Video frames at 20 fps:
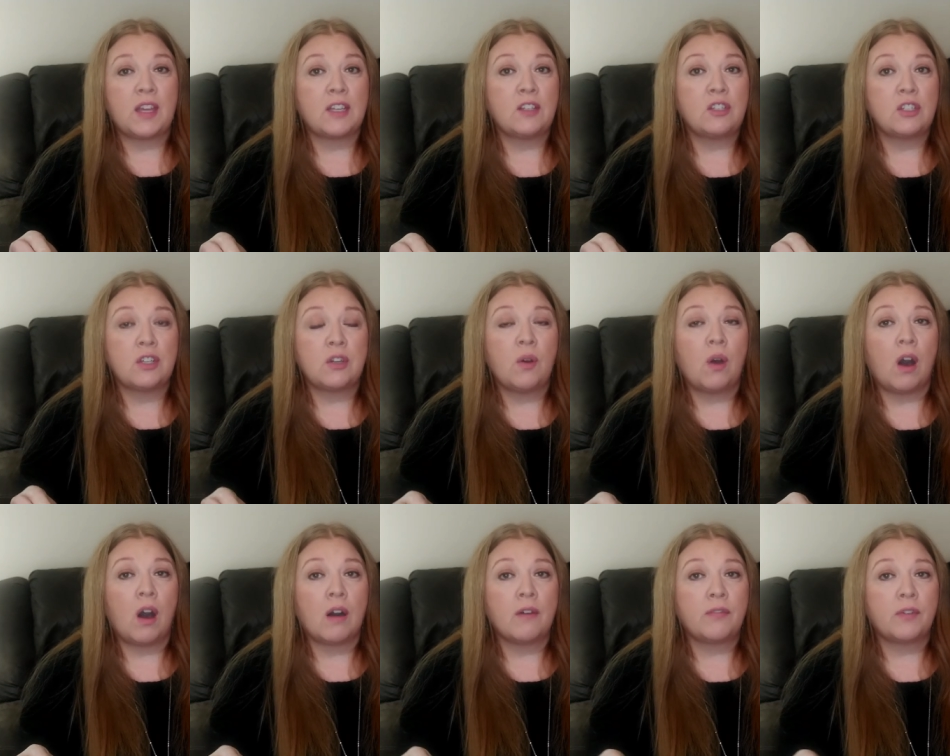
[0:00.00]
they do
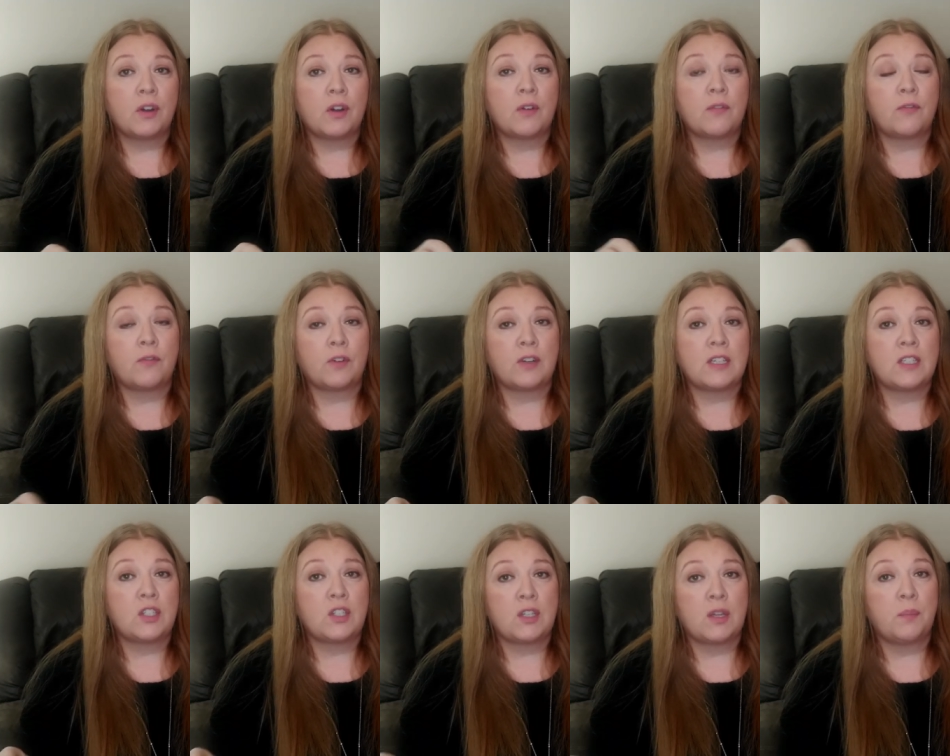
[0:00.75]
offer
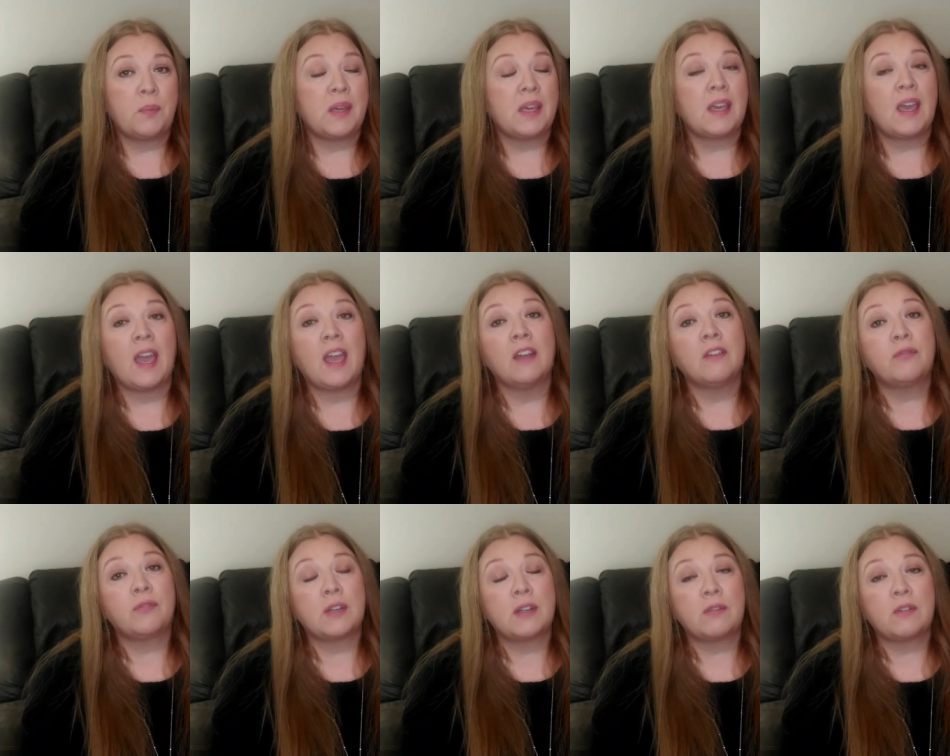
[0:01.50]
free shipping
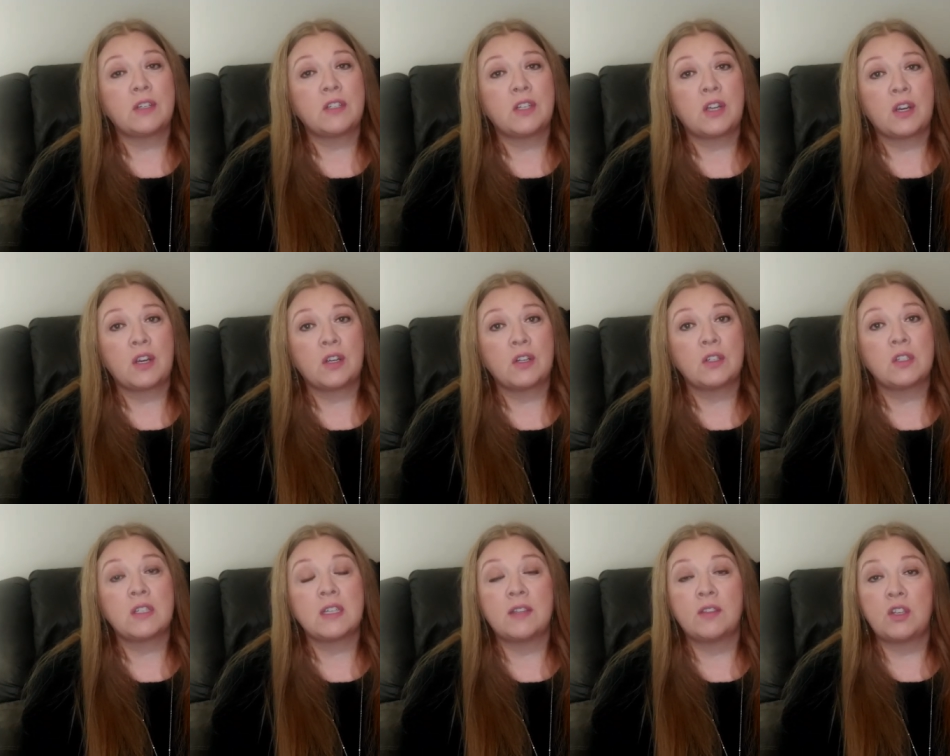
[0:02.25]
and free
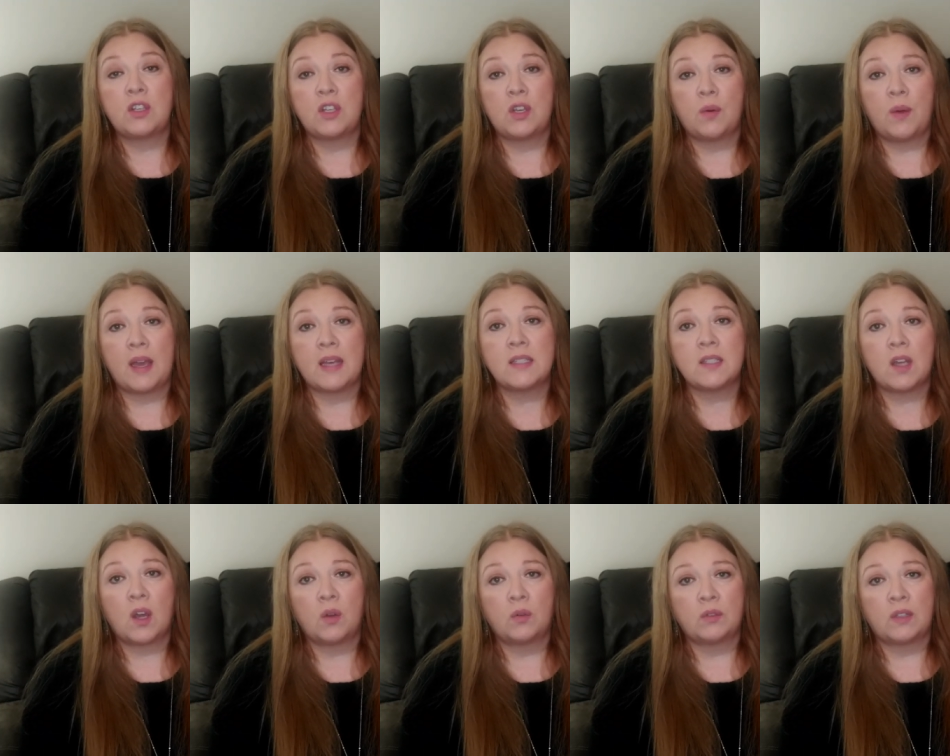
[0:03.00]
returns in the
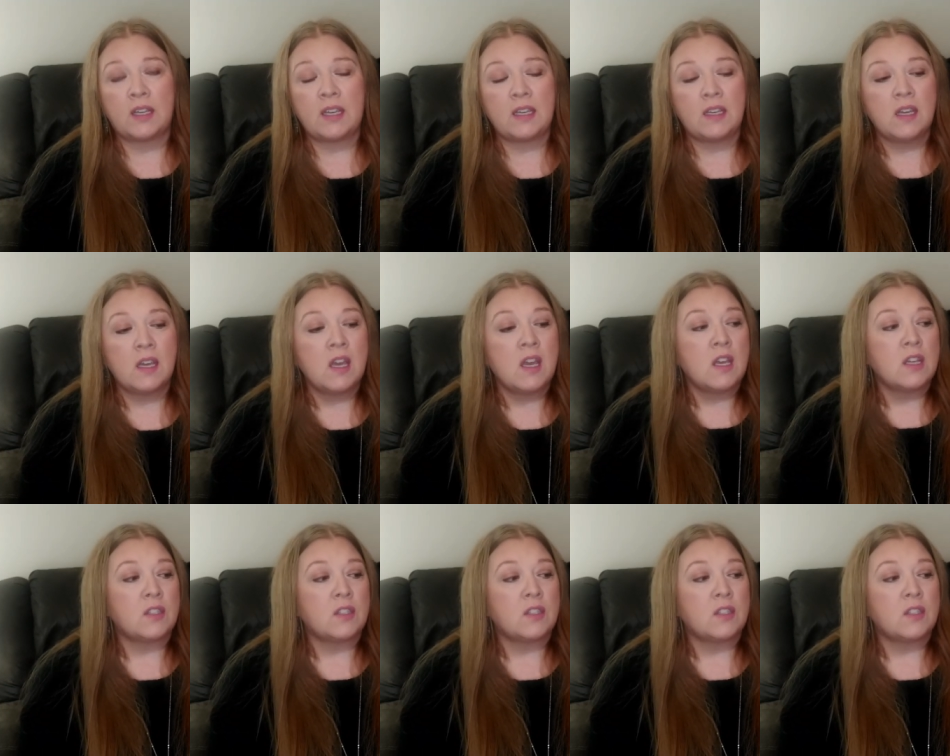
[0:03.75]
U.S. only.